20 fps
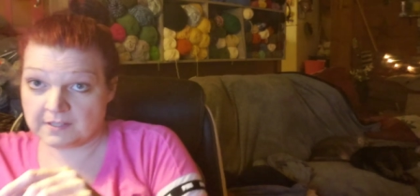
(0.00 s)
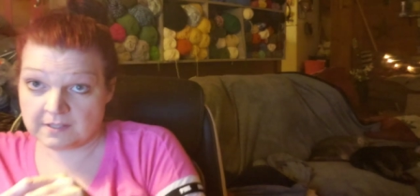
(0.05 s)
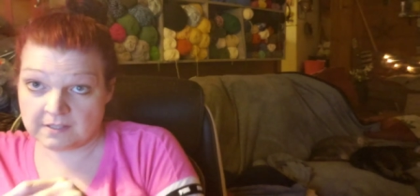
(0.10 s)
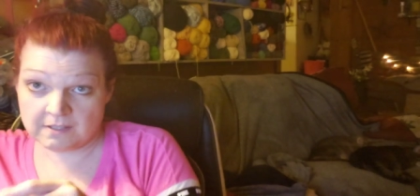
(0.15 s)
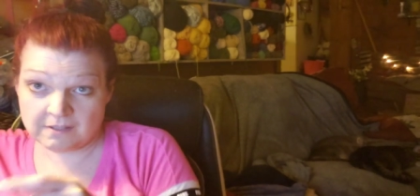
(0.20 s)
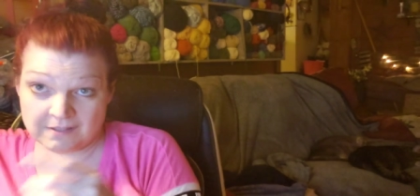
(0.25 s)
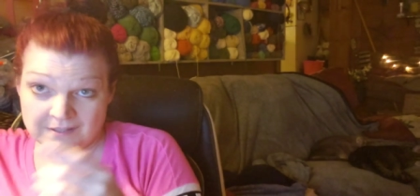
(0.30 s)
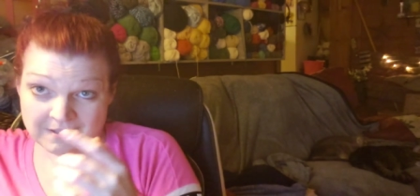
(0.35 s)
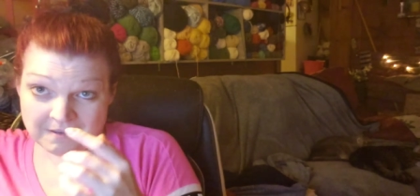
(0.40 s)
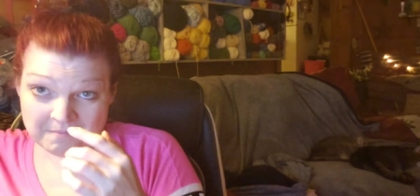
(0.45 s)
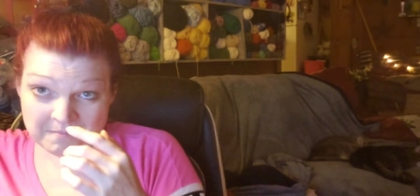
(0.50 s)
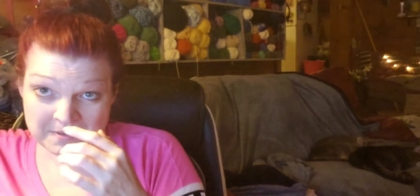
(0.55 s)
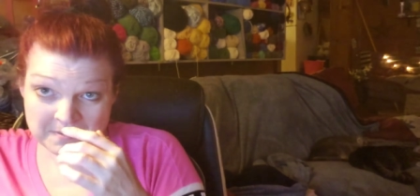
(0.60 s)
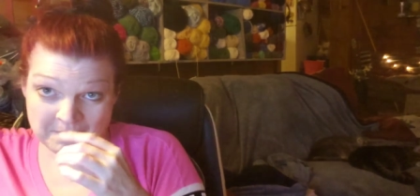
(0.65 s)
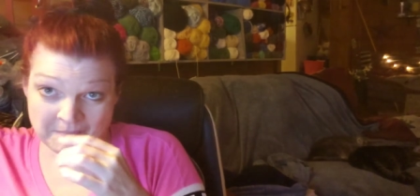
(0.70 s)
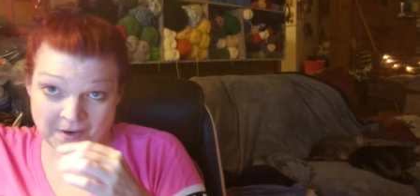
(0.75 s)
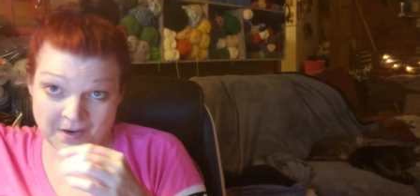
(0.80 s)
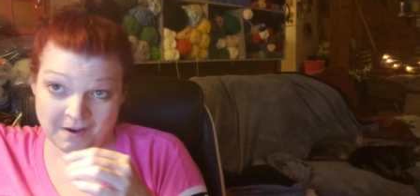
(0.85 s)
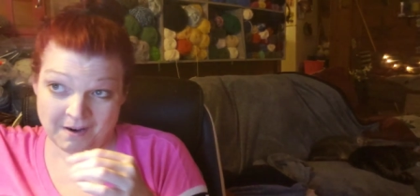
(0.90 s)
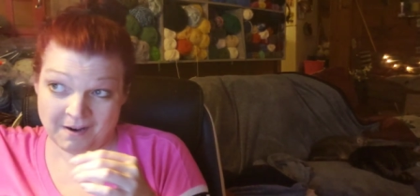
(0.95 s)
There's something
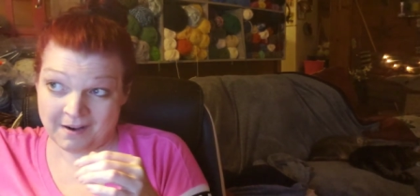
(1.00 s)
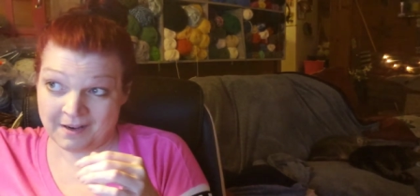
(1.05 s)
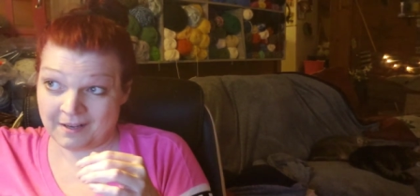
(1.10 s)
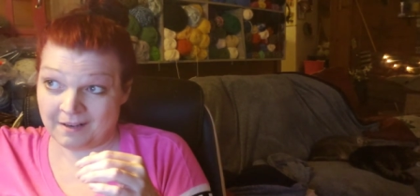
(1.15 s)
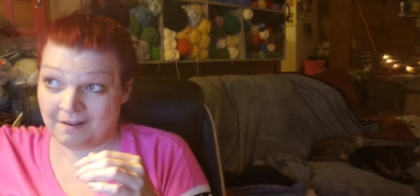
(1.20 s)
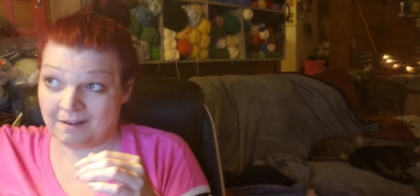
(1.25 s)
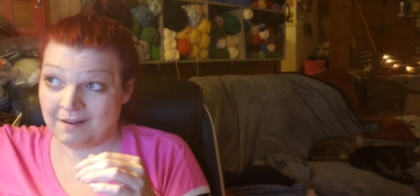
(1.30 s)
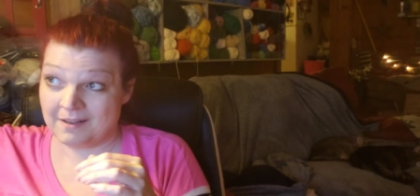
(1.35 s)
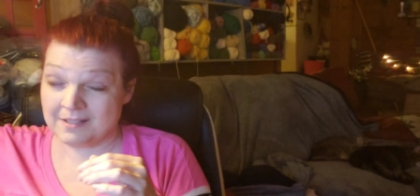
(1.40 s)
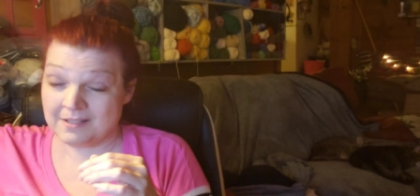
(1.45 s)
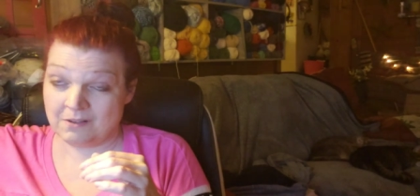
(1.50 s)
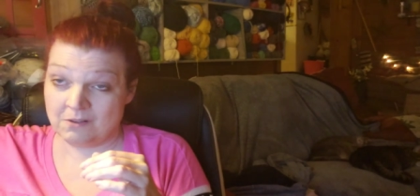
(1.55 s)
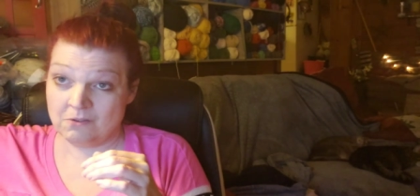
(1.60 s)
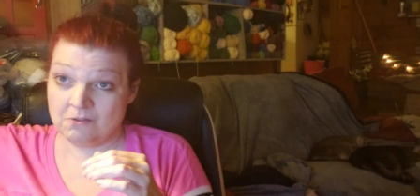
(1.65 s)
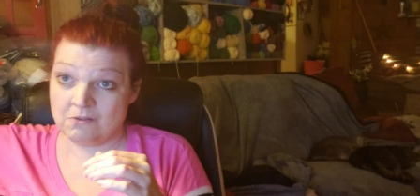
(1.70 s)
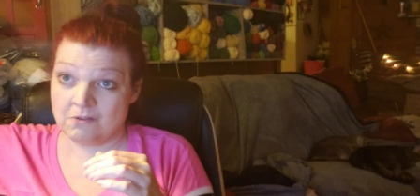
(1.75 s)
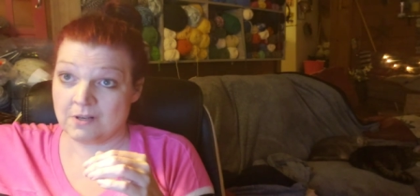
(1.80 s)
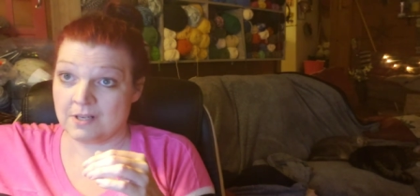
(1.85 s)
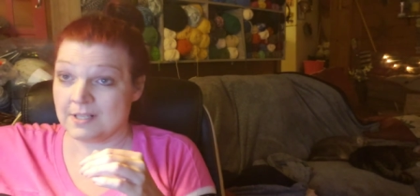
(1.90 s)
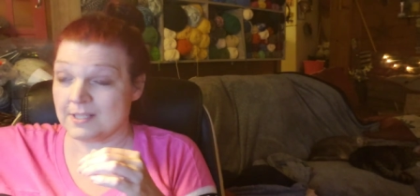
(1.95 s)
in my eye, guys.
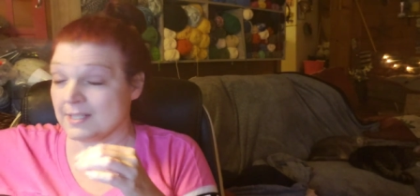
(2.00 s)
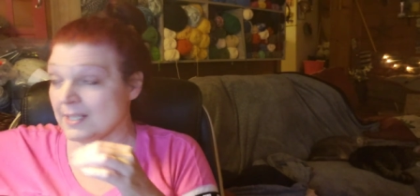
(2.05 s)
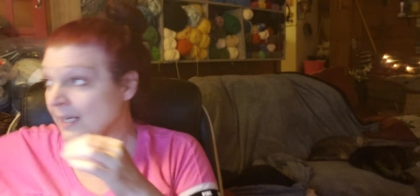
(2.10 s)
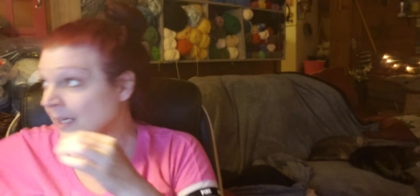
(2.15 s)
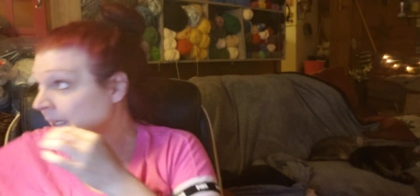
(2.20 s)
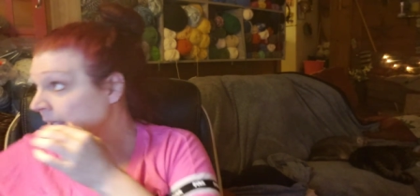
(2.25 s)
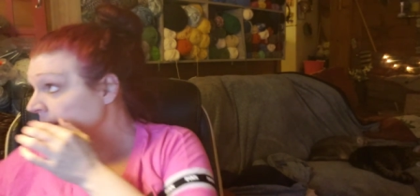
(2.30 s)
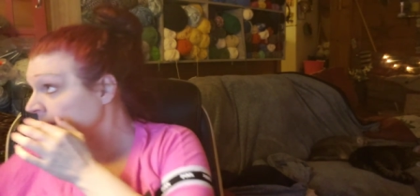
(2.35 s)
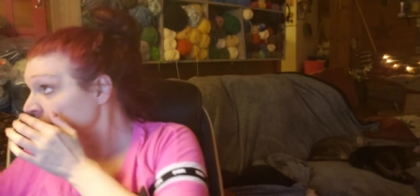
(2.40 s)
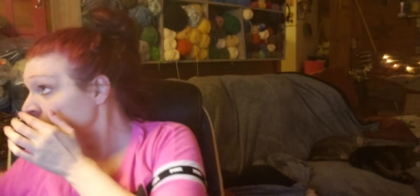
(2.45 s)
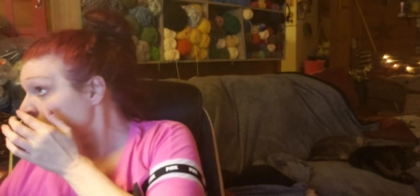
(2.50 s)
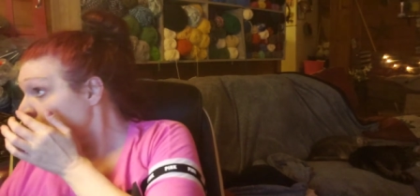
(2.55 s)
Hold on a second.